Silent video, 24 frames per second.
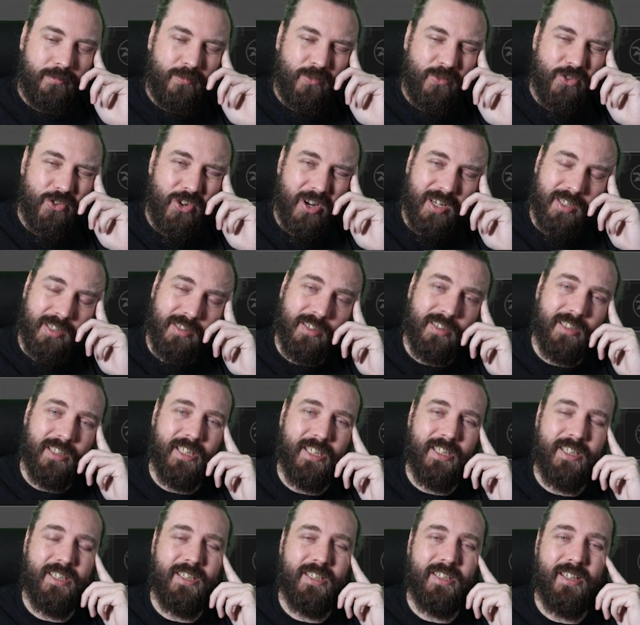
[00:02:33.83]

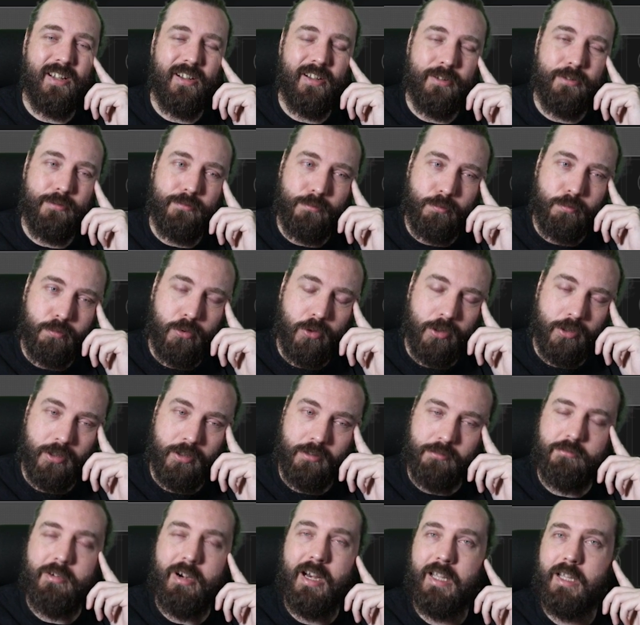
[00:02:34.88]
generally, I
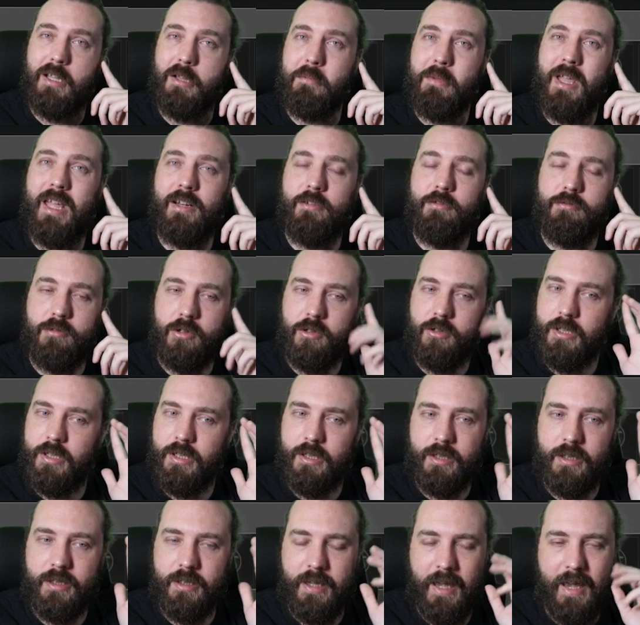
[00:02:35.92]
wouldn't recommend
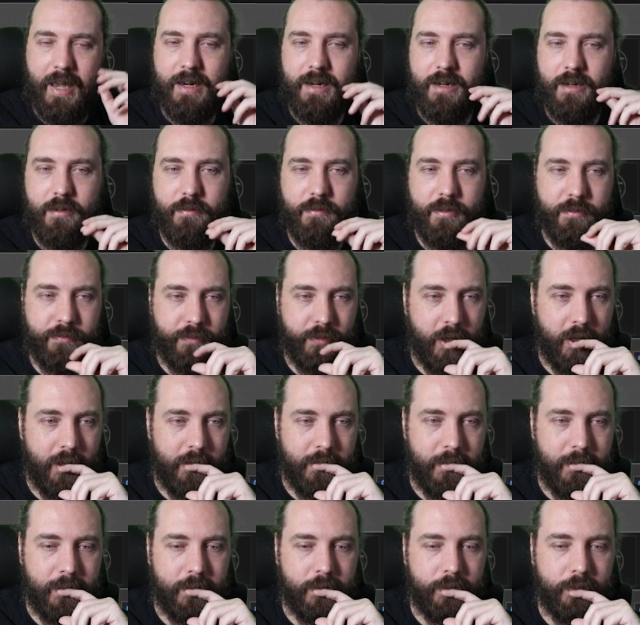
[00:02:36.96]
running any of the
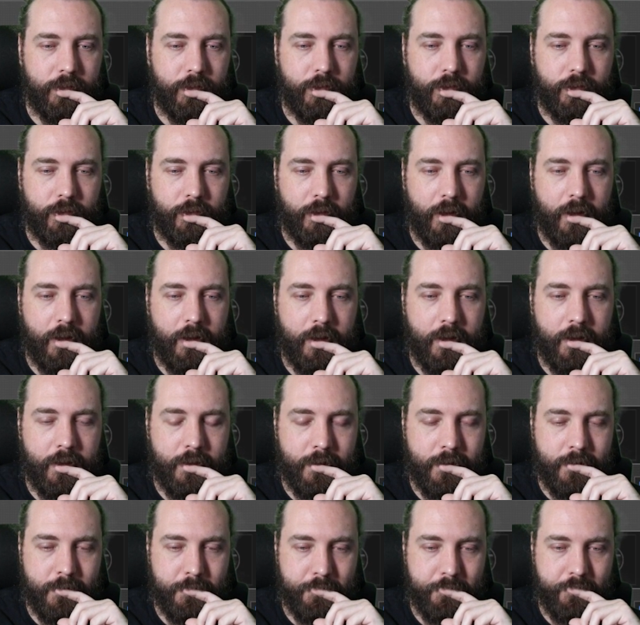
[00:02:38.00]
variants.
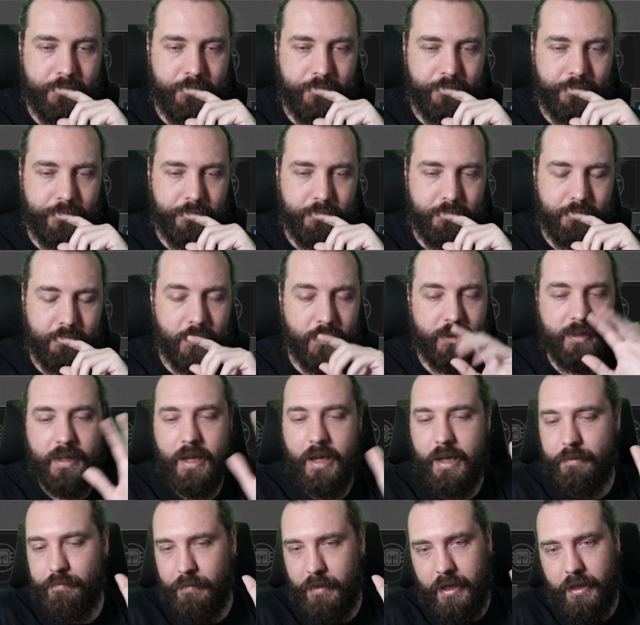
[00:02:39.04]
But
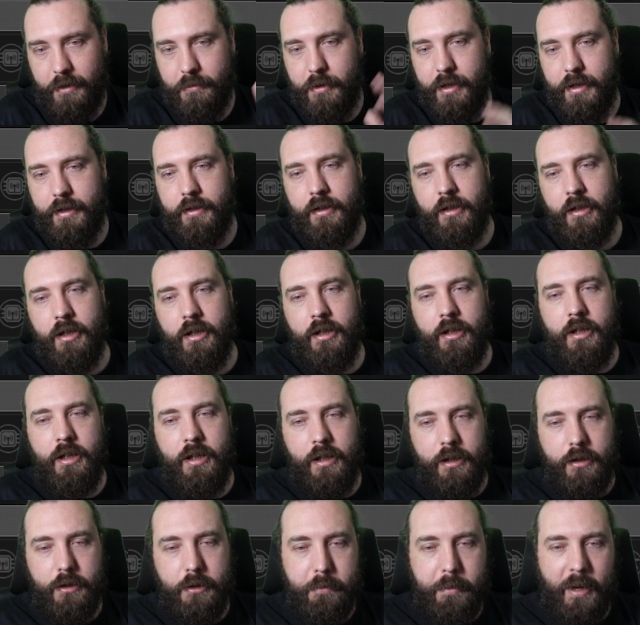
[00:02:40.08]
yeah, anyway,
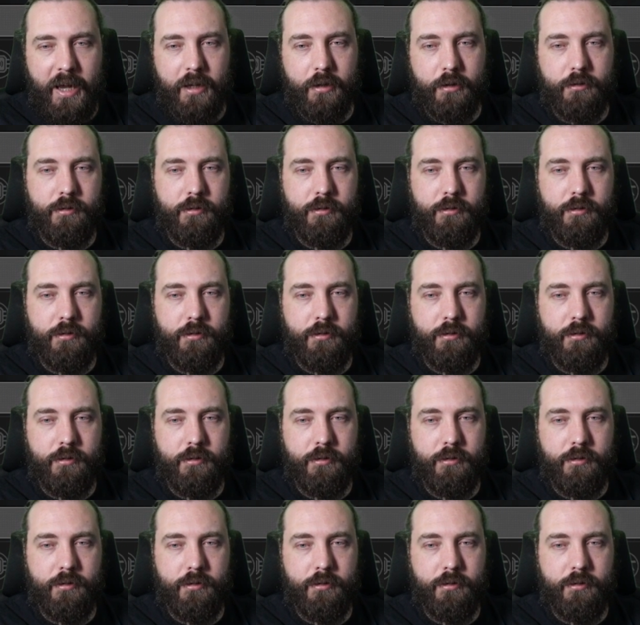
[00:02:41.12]
your back